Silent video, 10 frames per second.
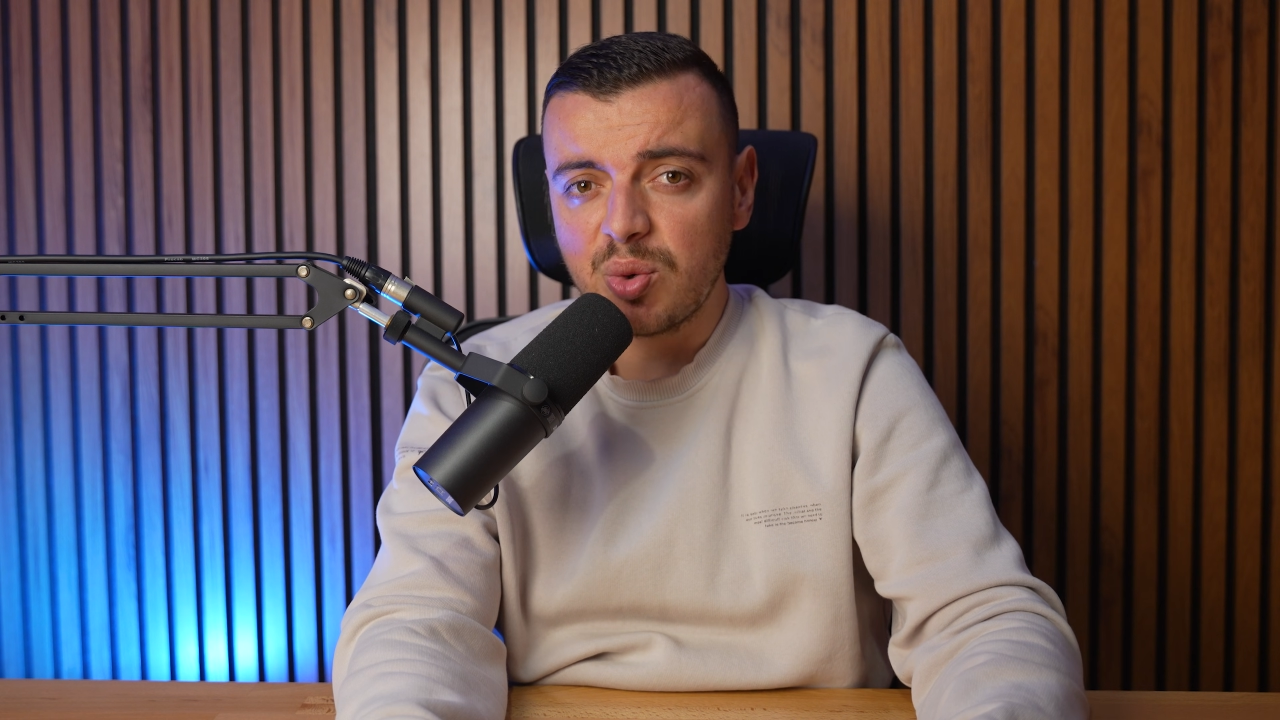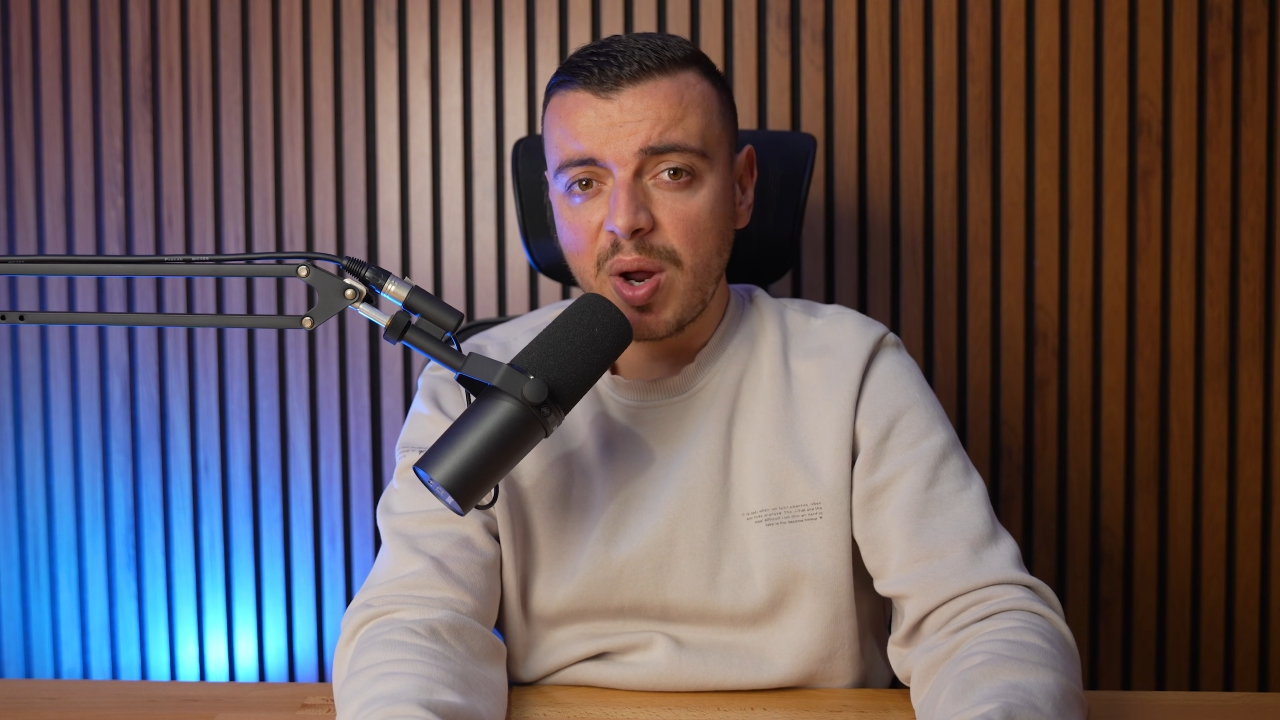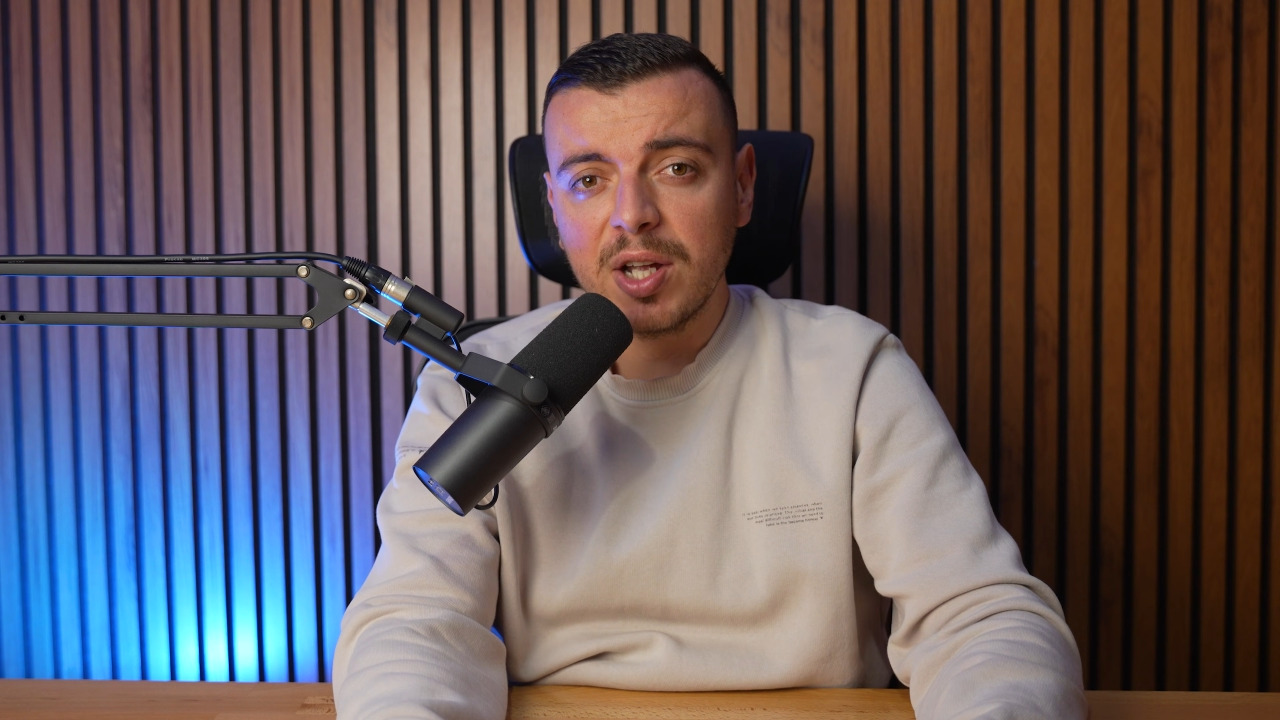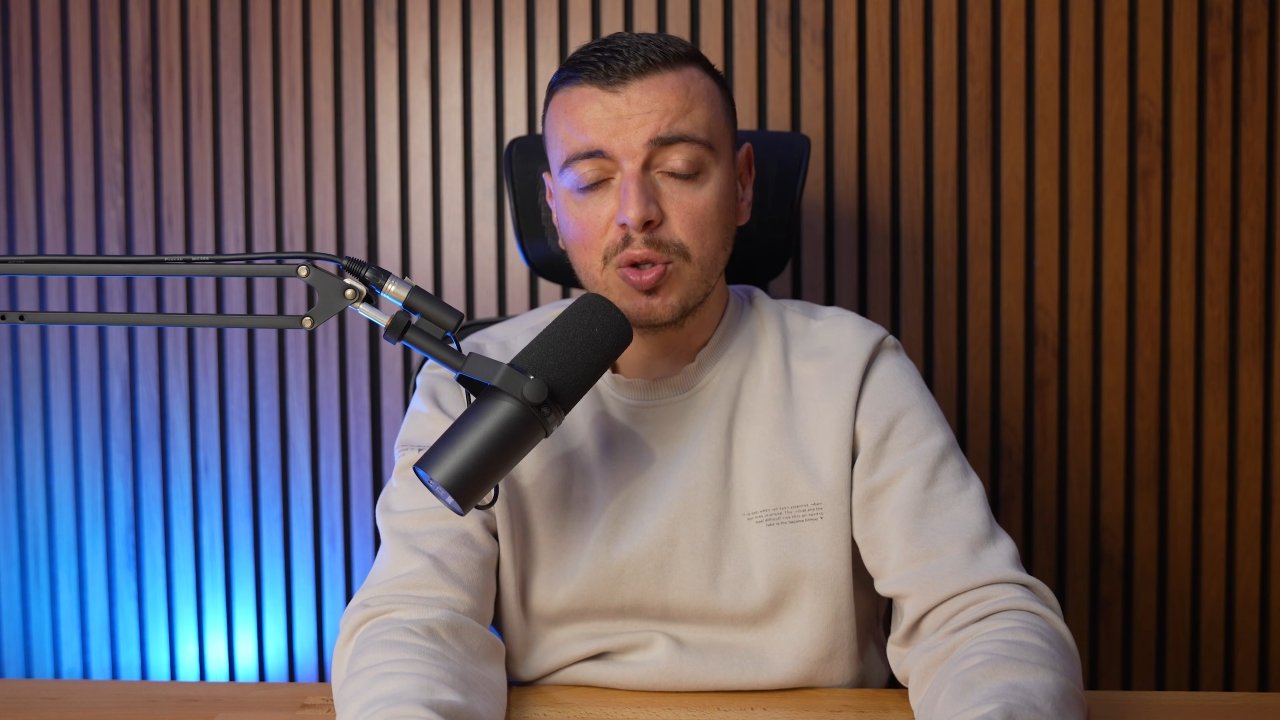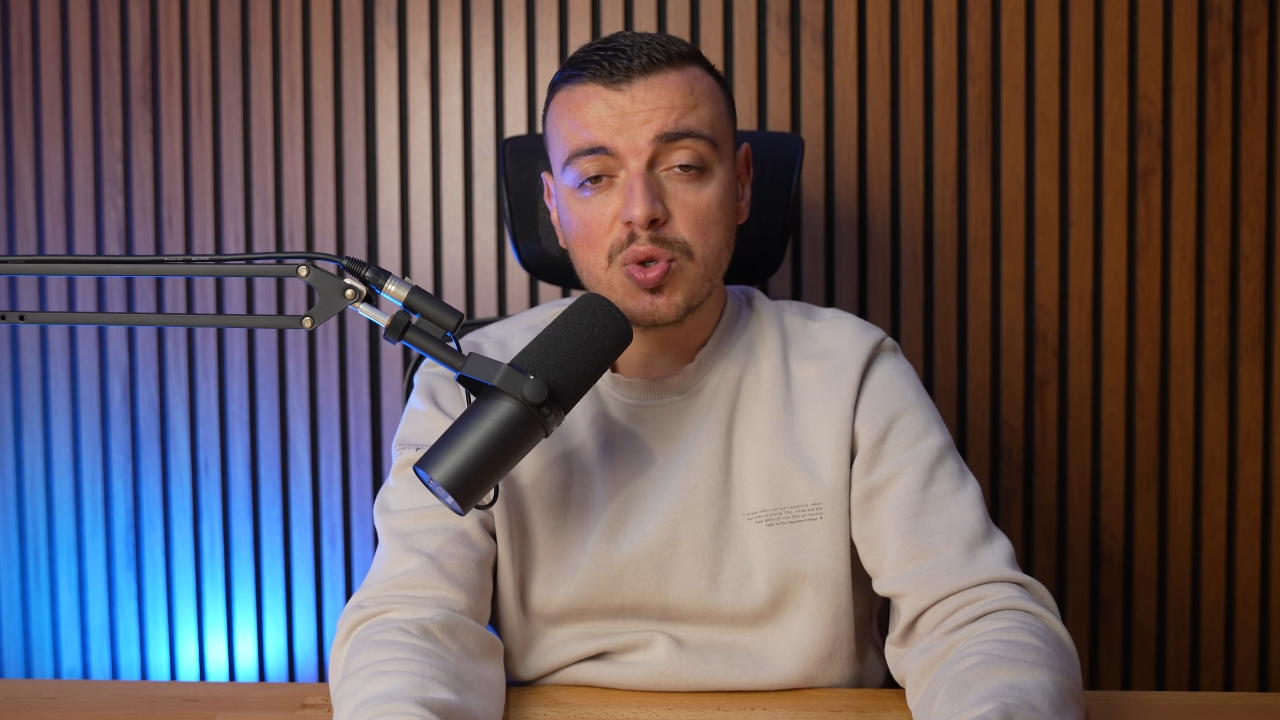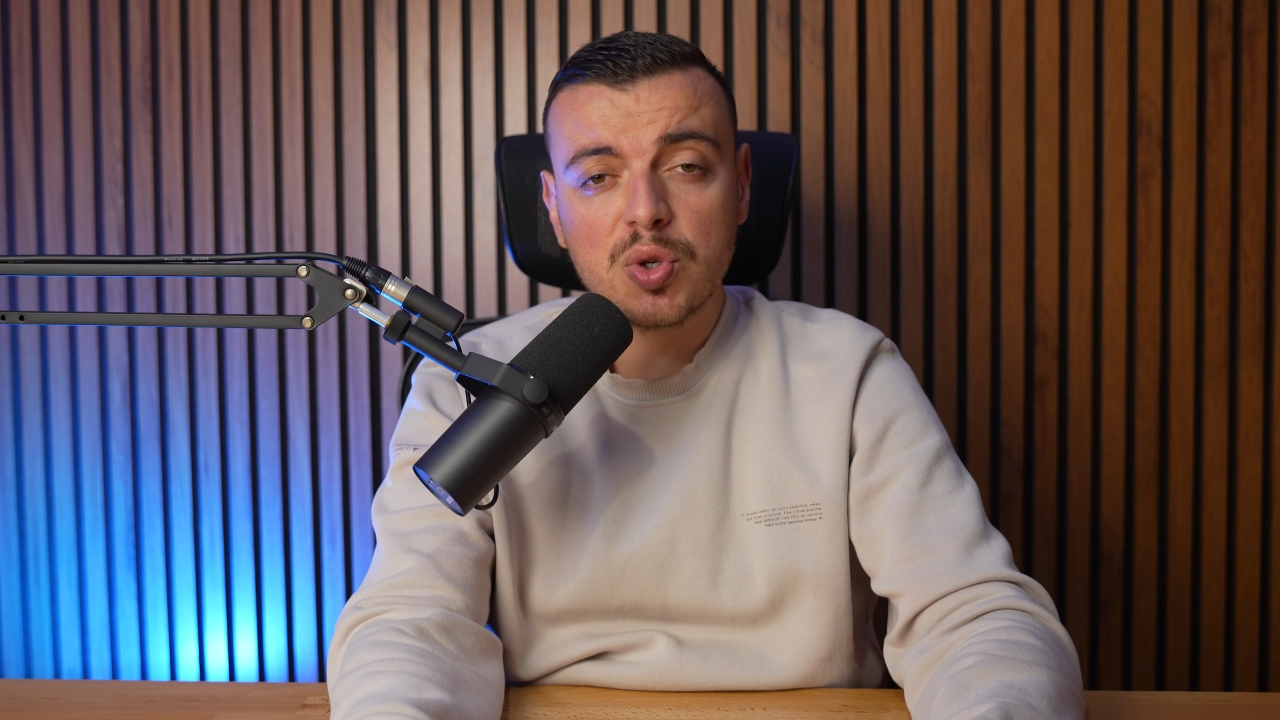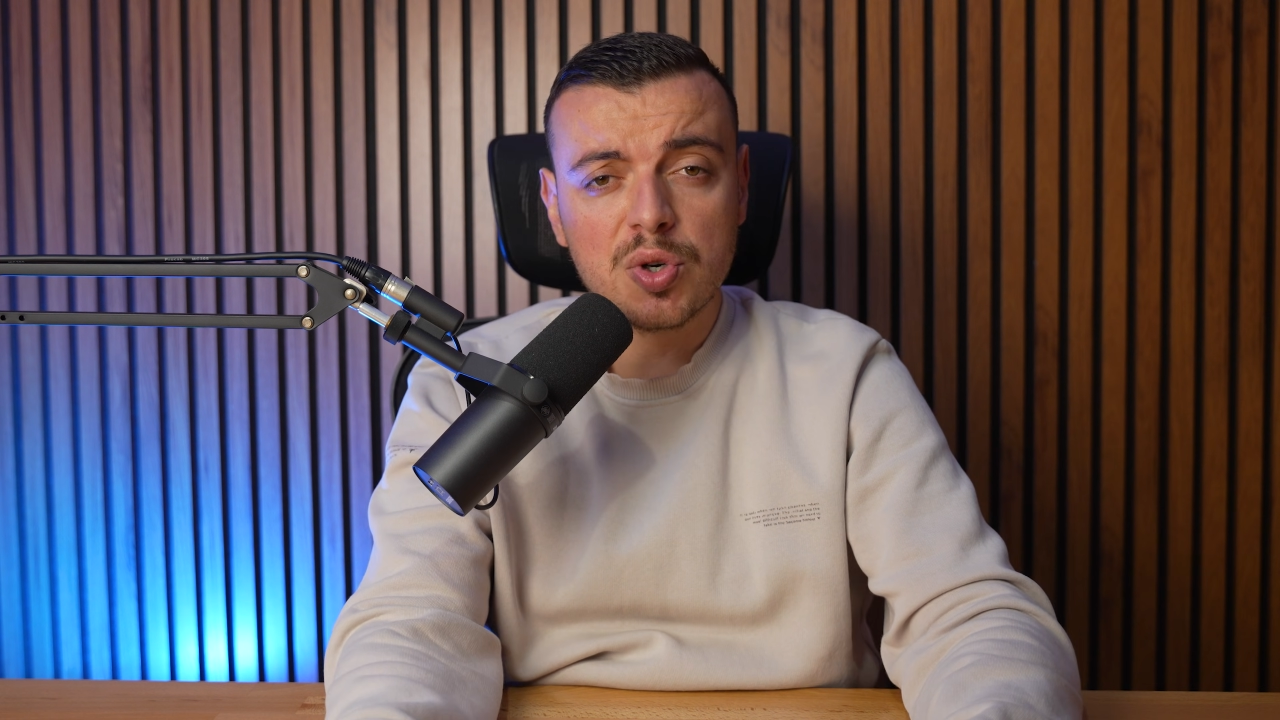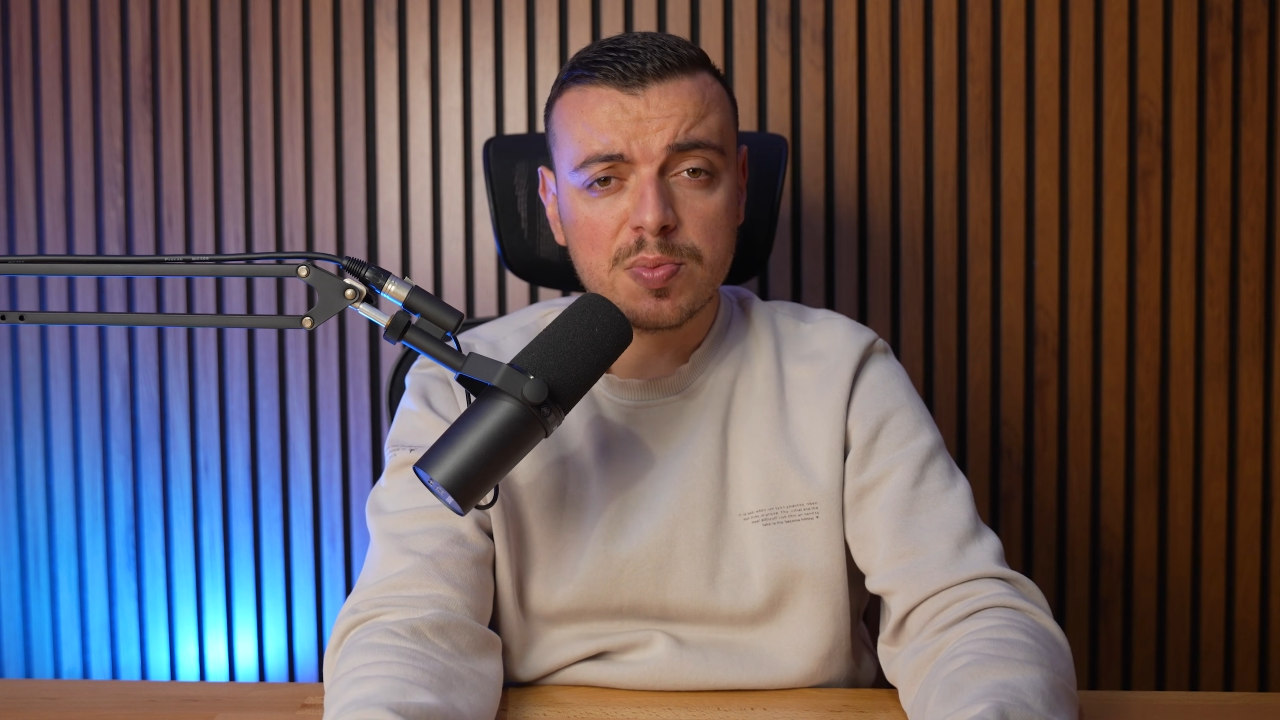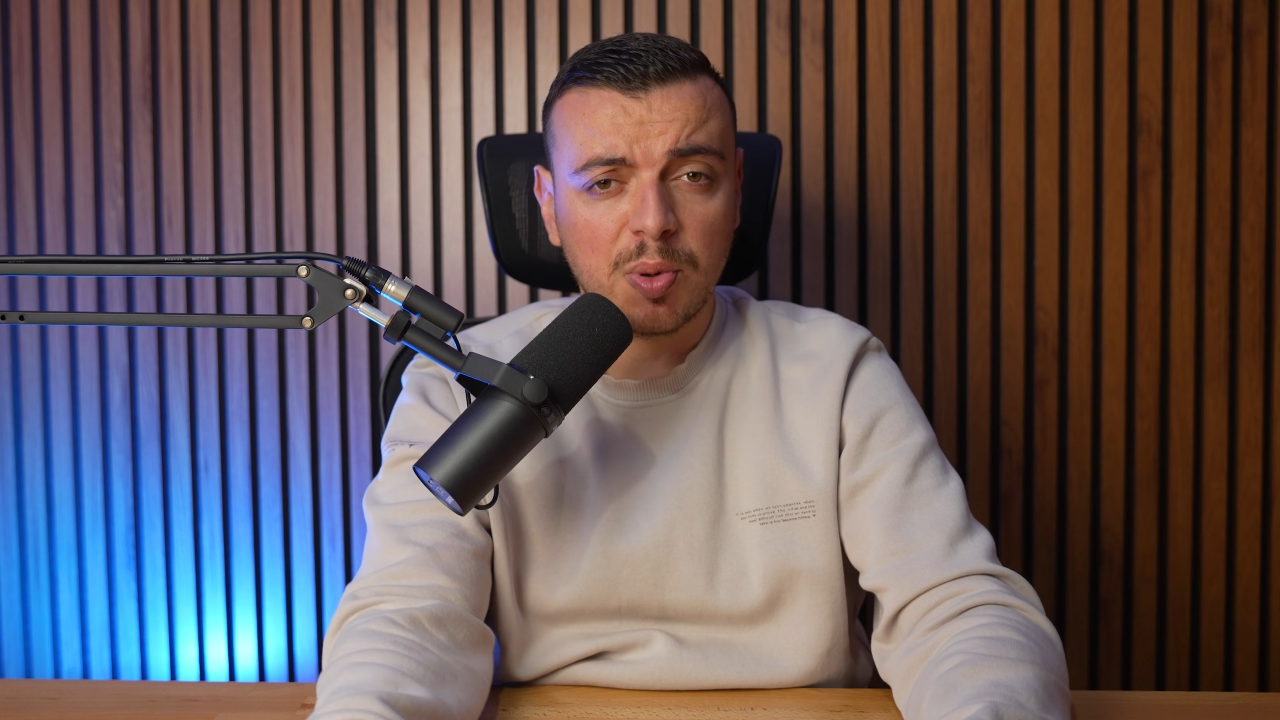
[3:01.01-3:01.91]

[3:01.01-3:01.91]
trying to source